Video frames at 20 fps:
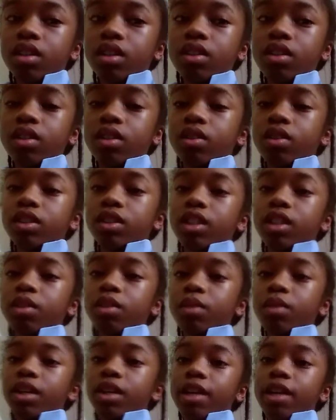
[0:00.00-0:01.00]
you know, because I
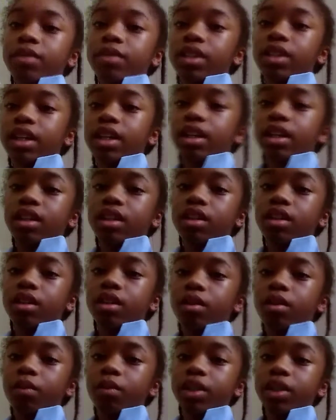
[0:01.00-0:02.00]
don't want to have to, like,
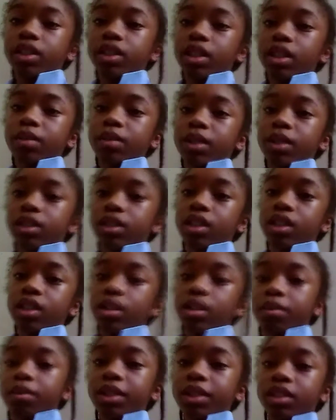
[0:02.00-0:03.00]
waste time, like,
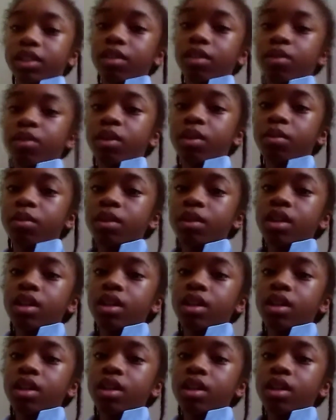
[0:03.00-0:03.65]
setting my stuff up.